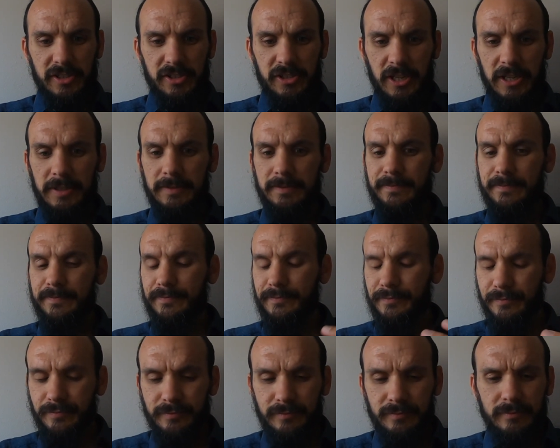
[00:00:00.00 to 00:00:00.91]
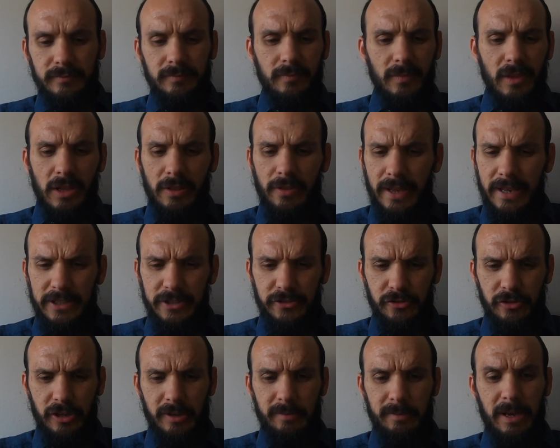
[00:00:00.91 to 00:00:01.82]
So thanks
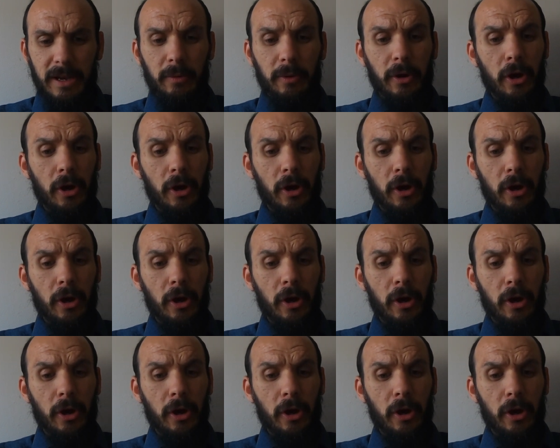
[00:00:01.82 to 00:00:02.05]
for your email.